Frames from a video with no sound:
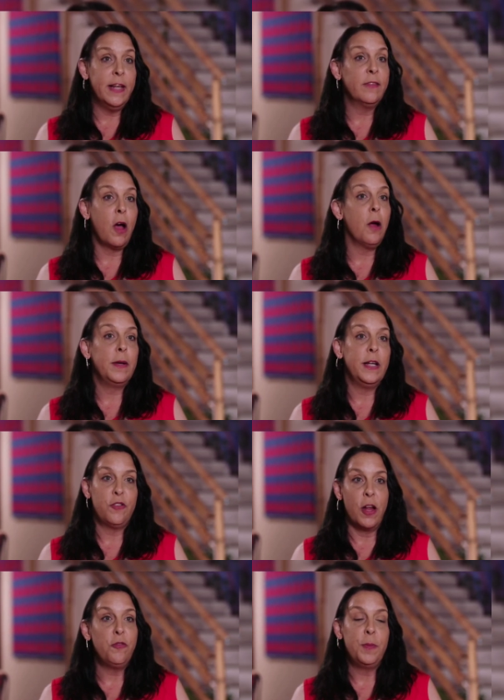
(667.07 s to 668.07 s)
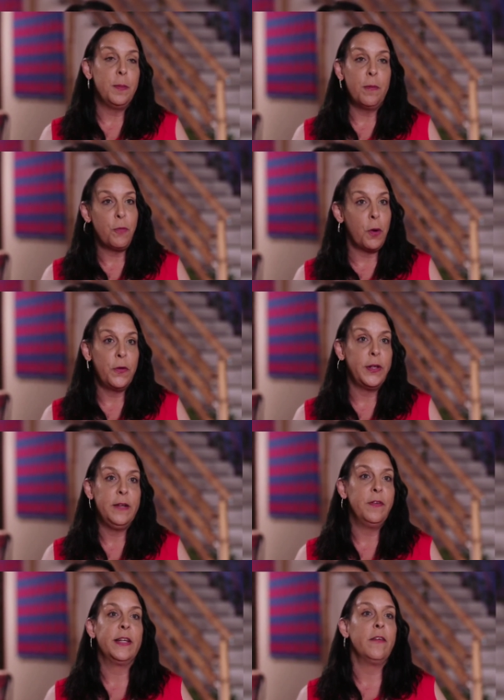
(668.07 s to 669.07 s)
has already judged me before they're
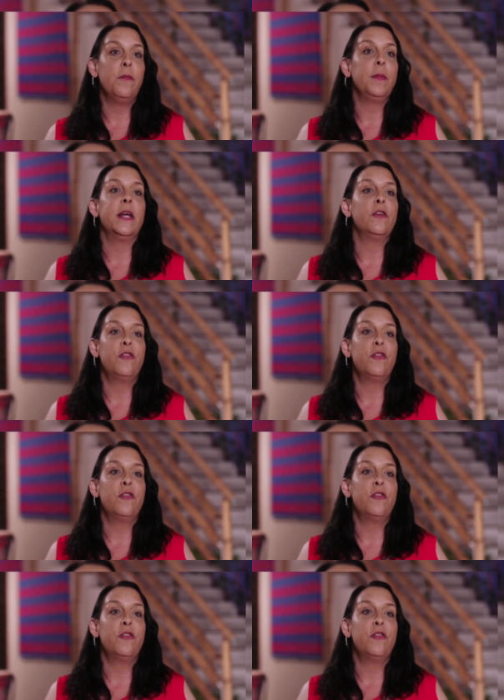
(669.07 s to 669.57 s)
even giving me a